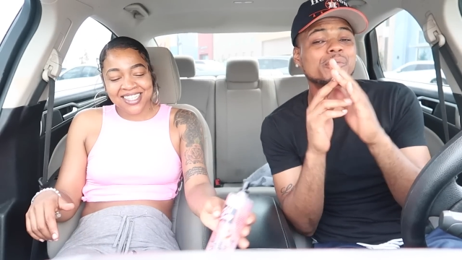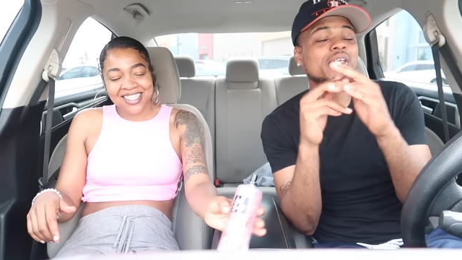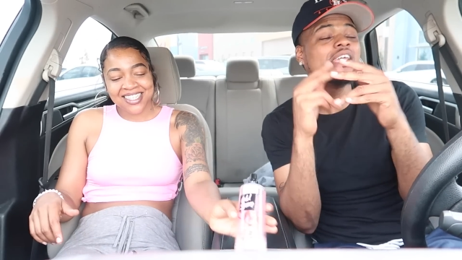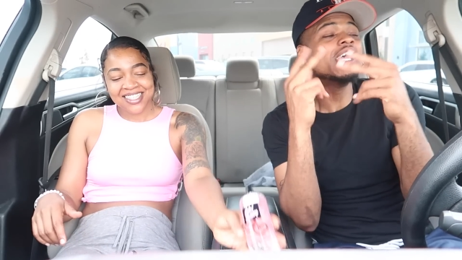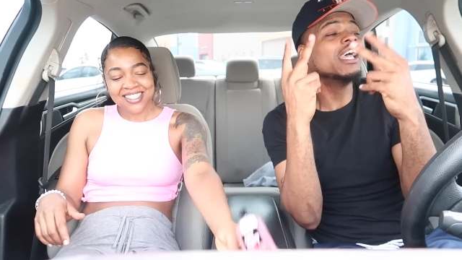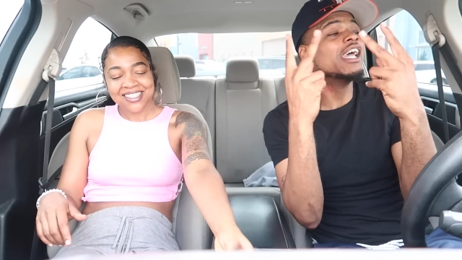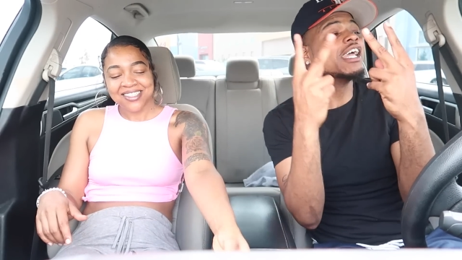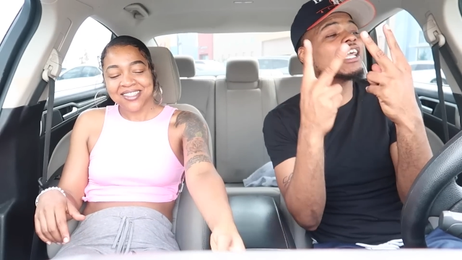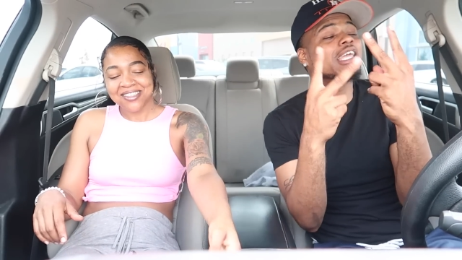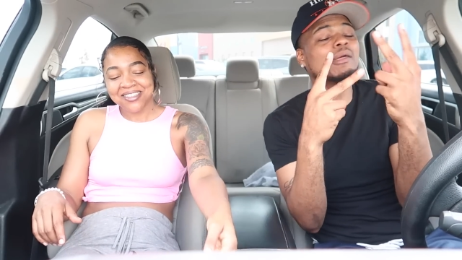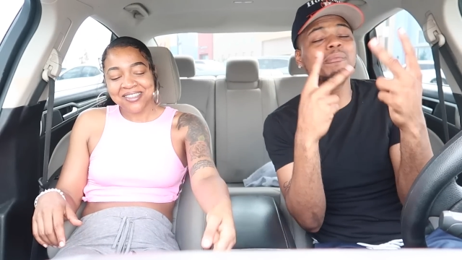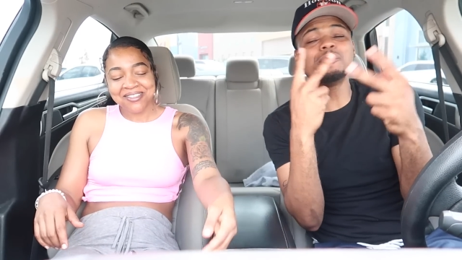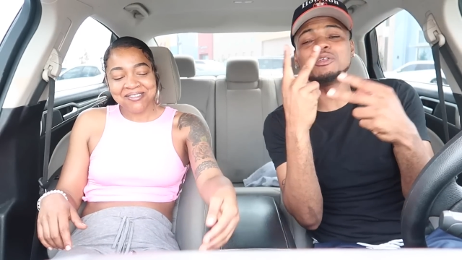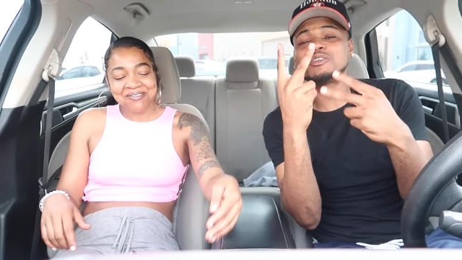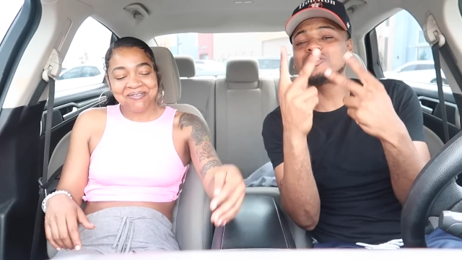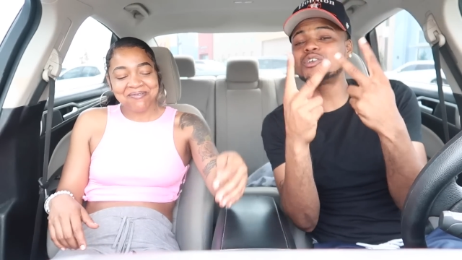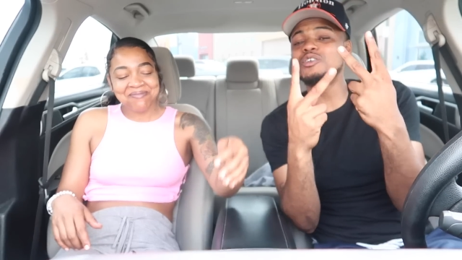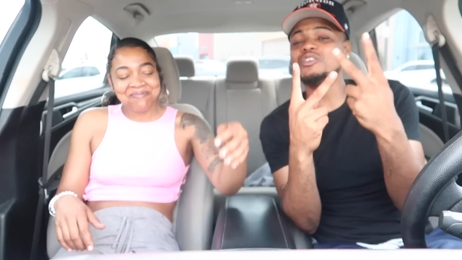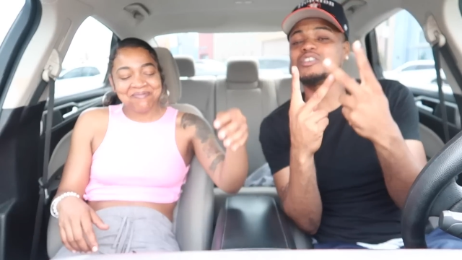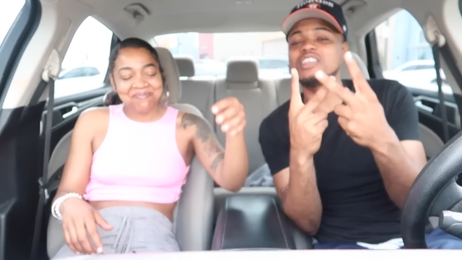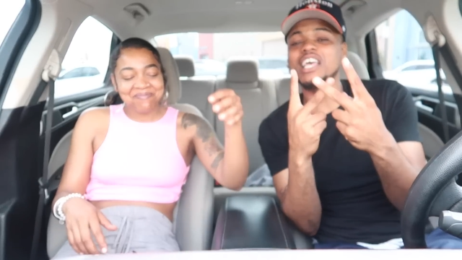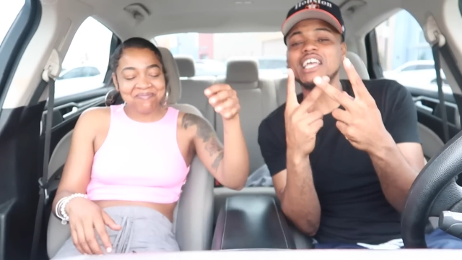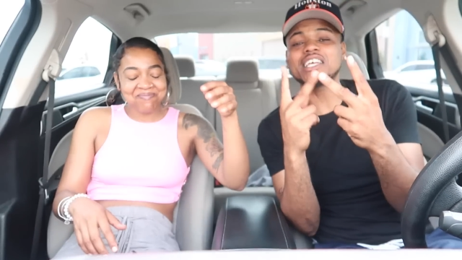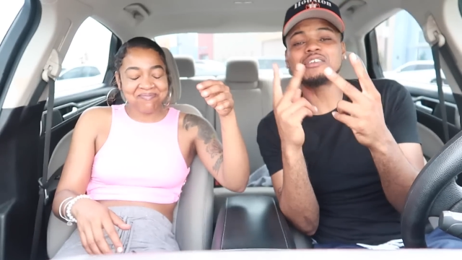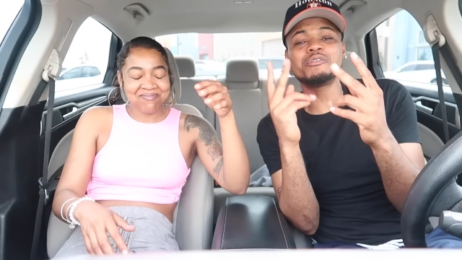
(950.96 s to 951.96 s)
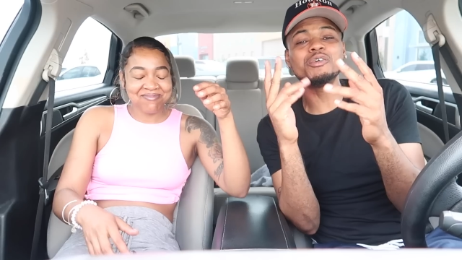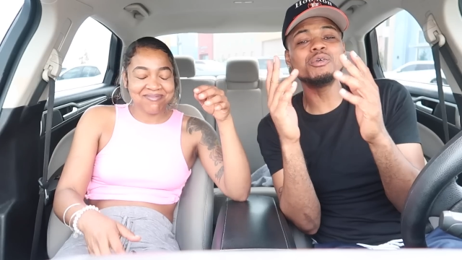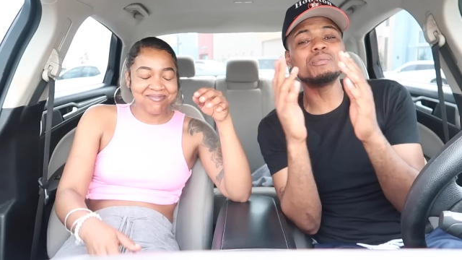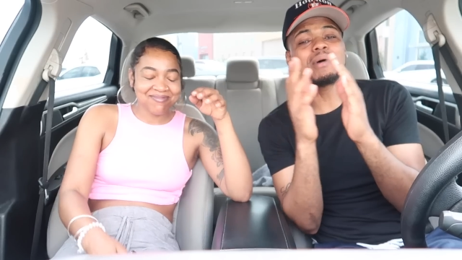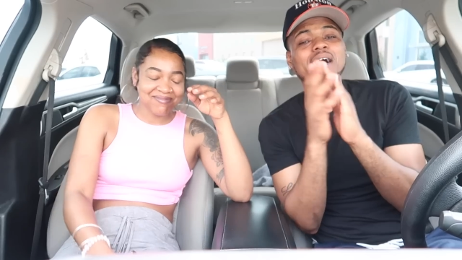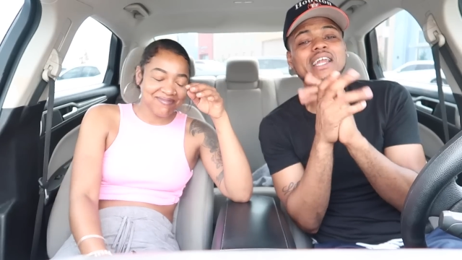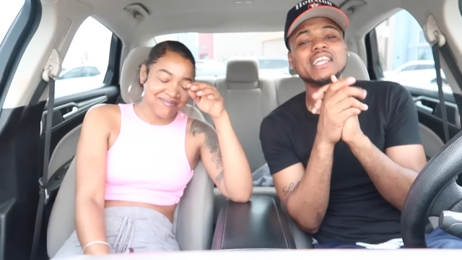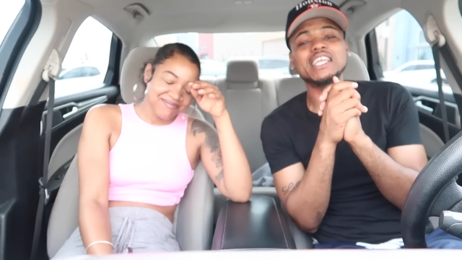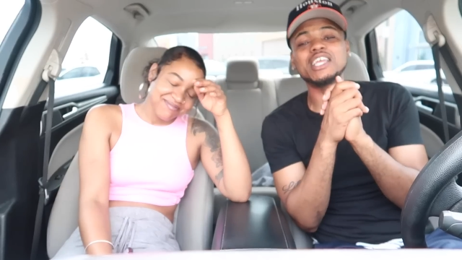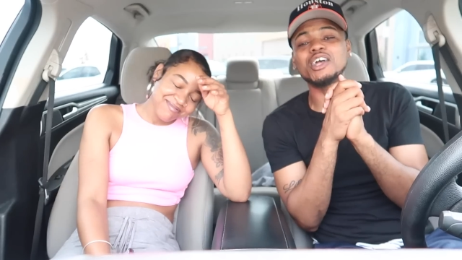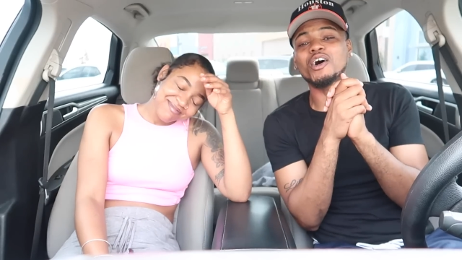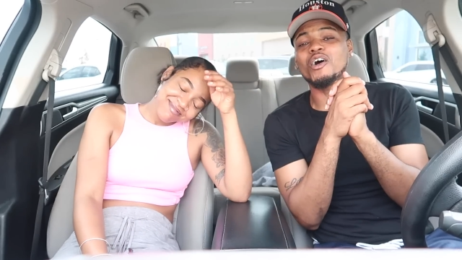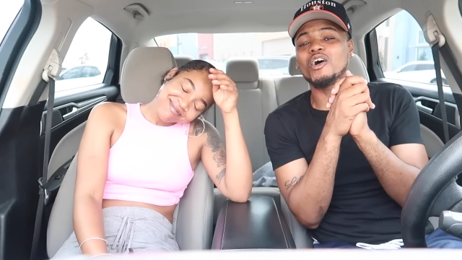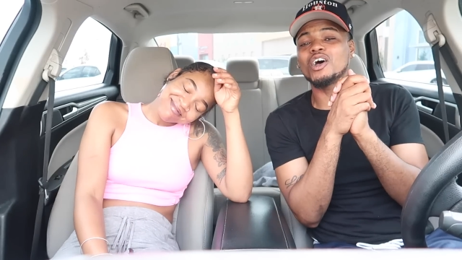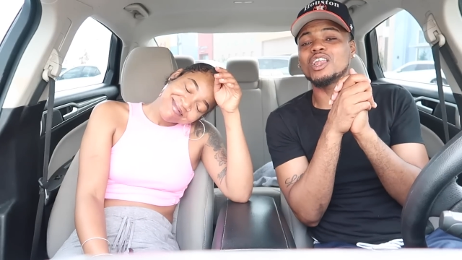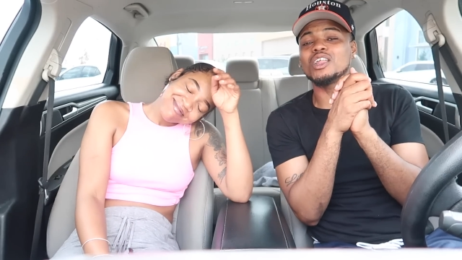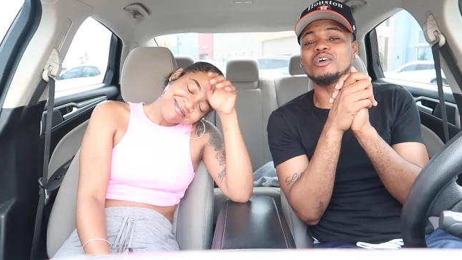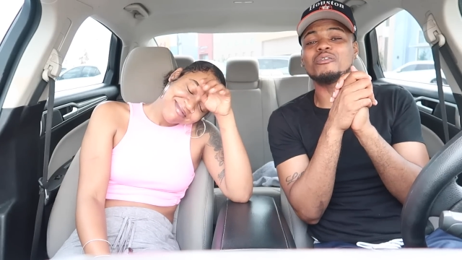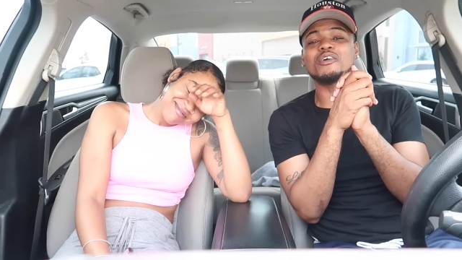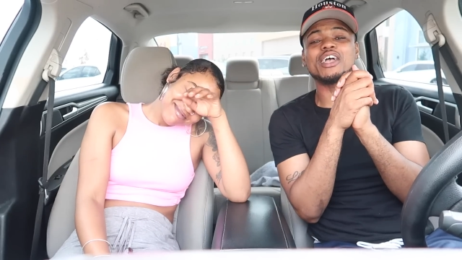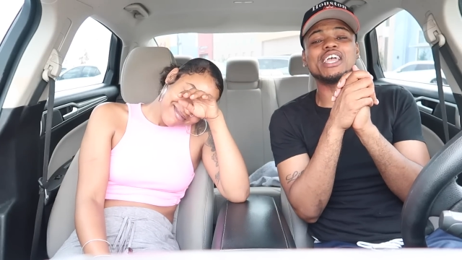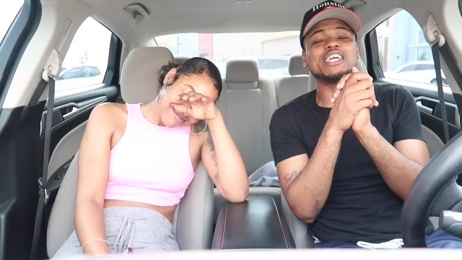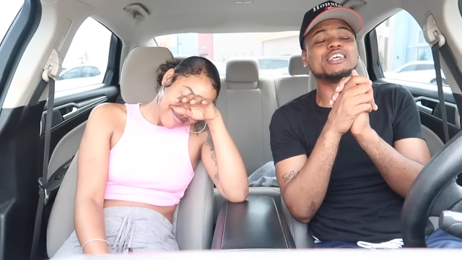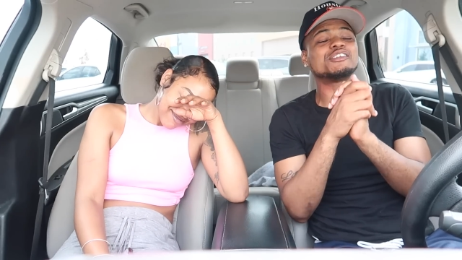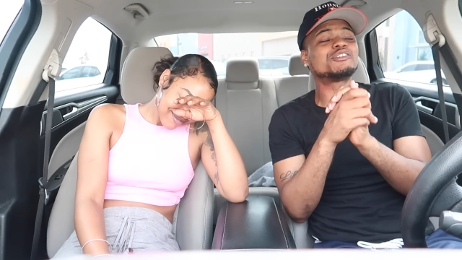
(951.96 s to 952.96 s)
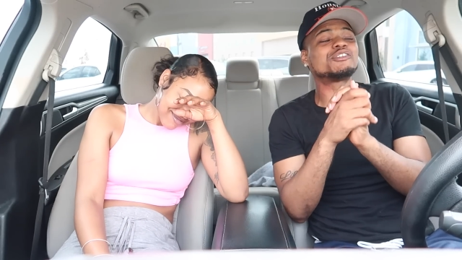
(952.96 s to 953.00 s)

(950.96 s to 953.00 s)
Speaker 1: me? Give me two seconds. We about to get all the way